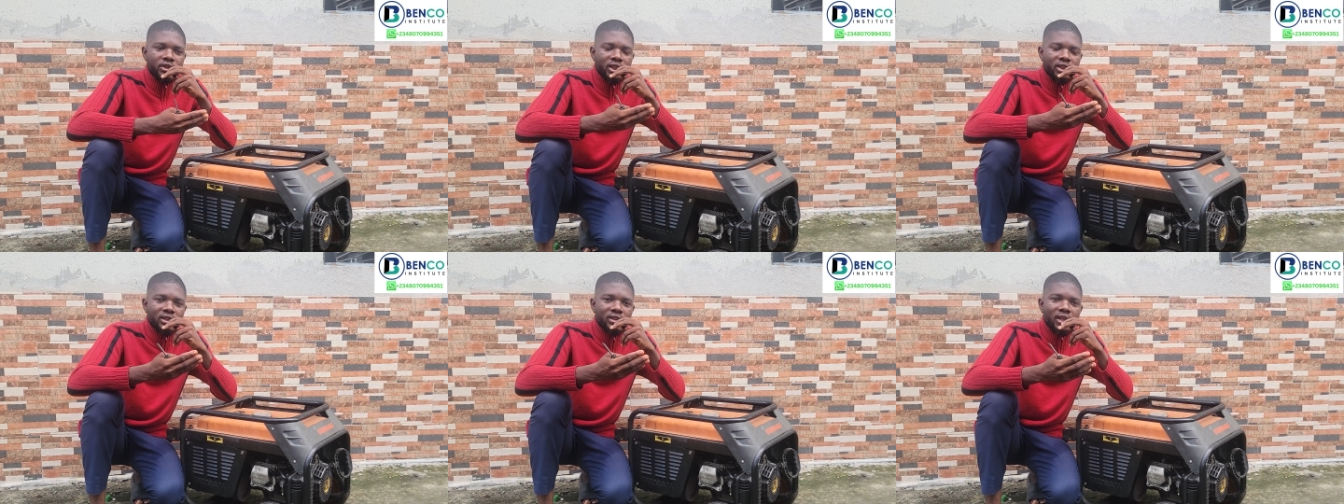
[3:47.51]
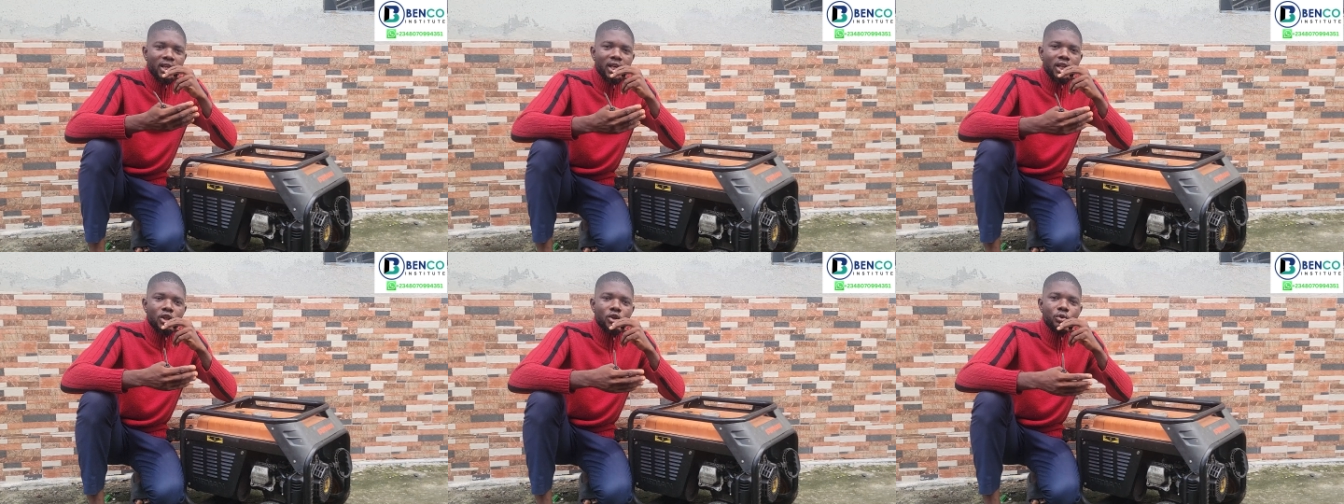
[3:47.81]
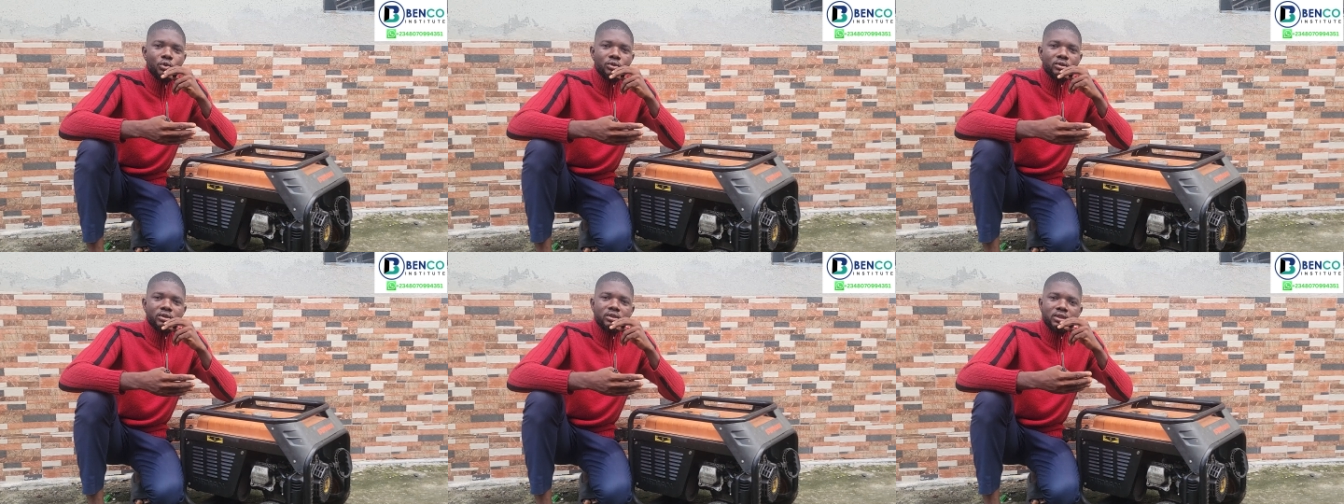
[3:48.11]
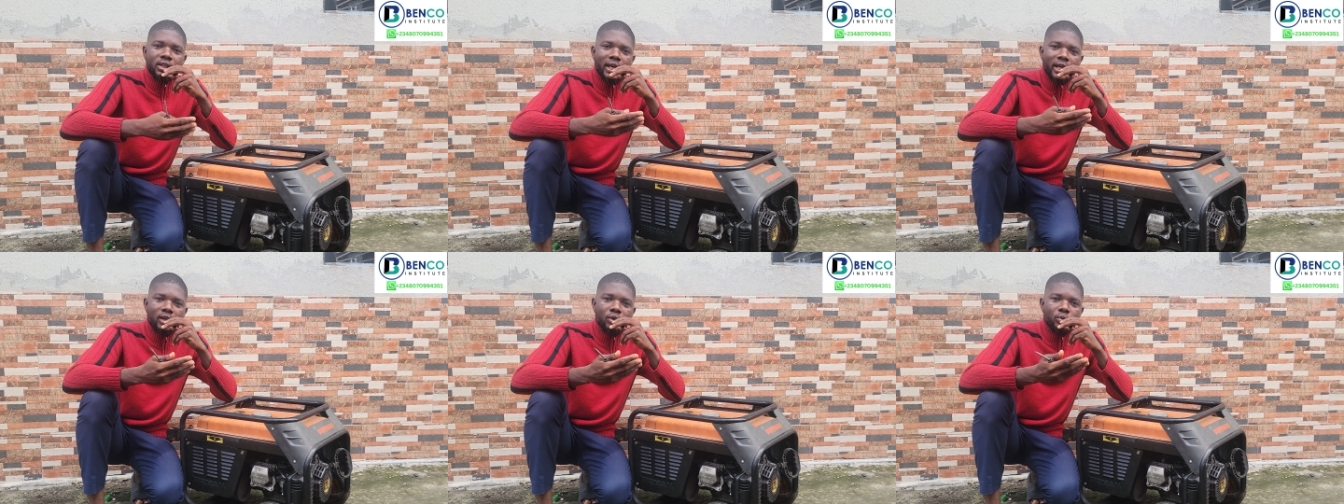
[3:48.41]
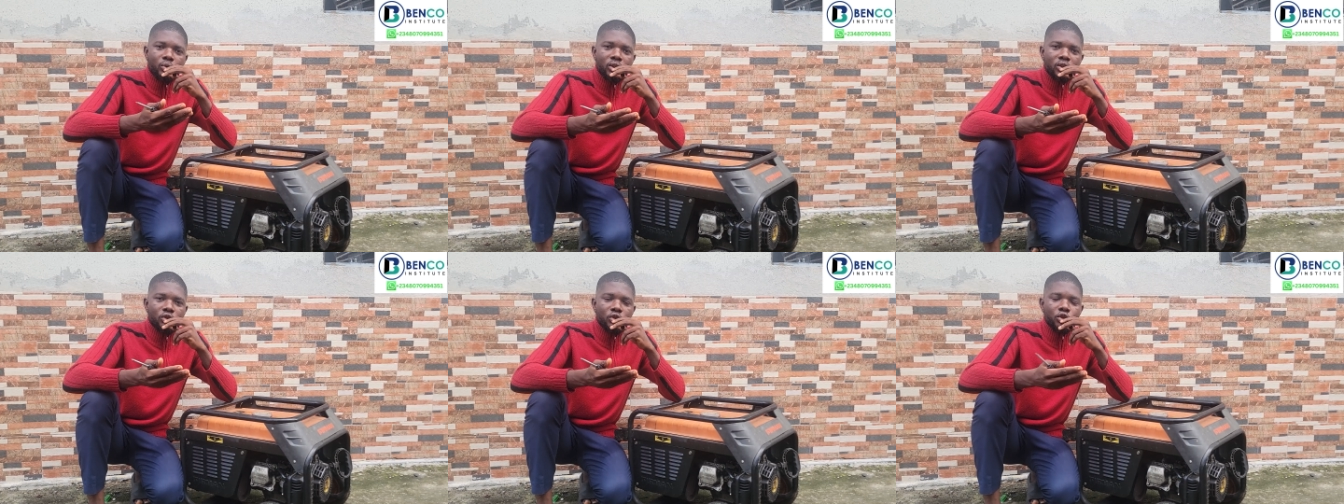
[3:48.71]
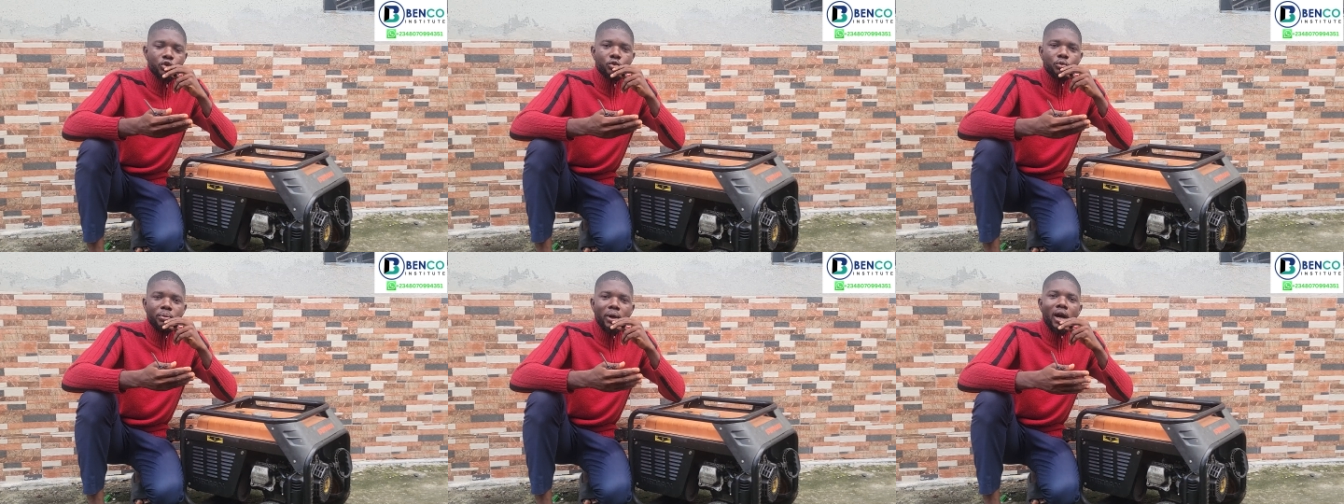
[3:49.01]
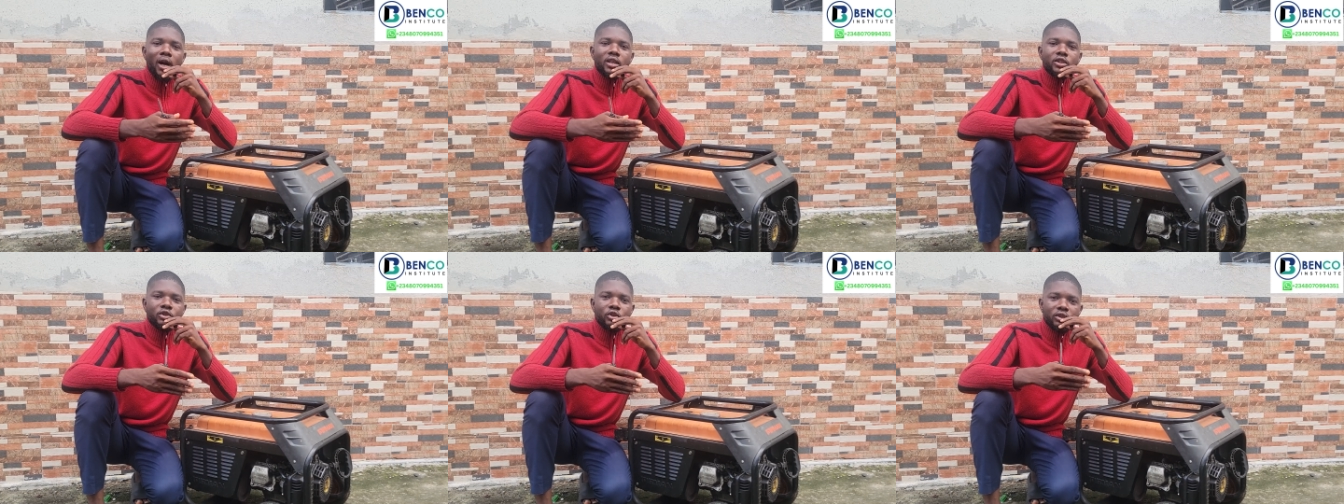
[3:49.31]
general loads like we know you
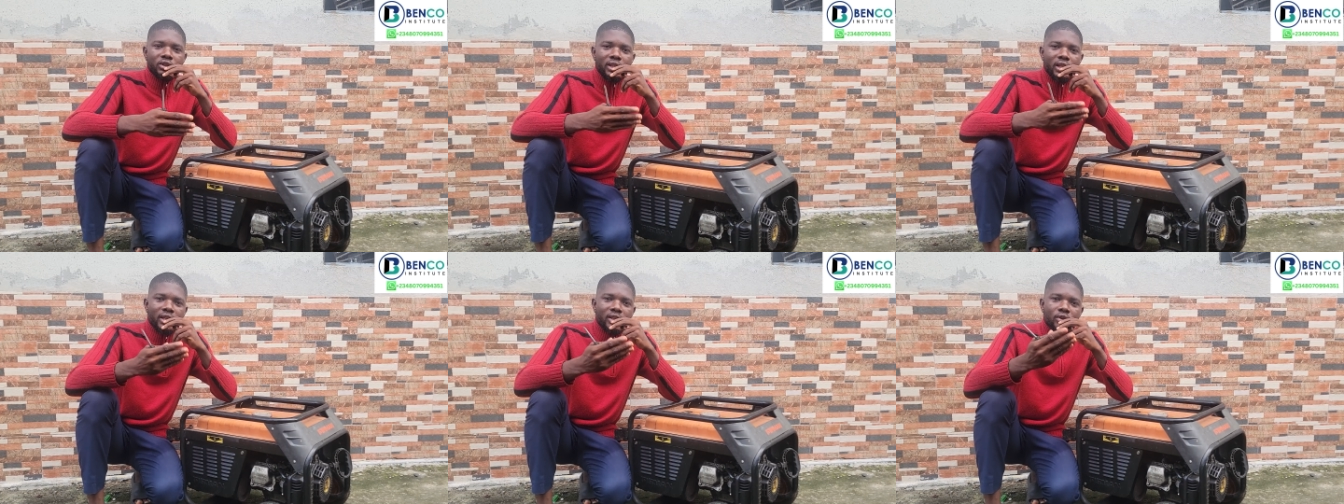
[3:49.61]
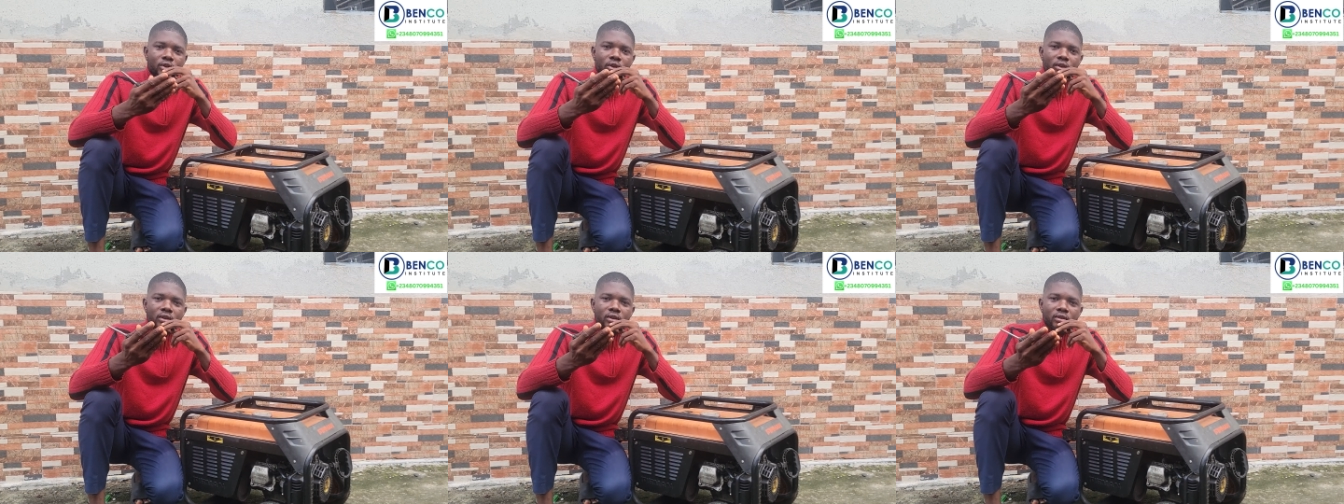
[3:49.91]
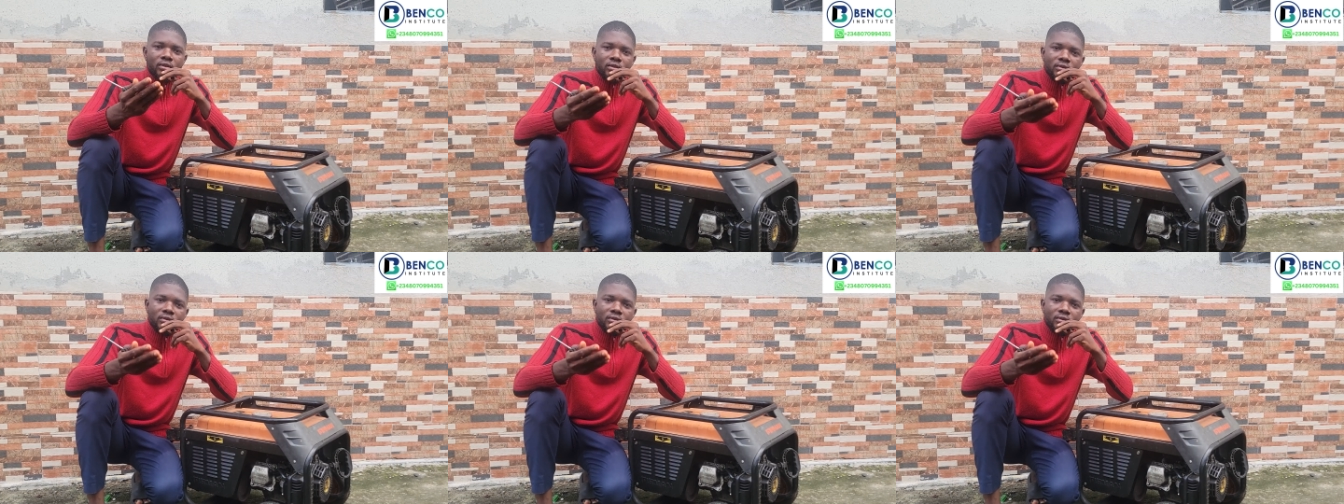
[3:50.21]
power, such like your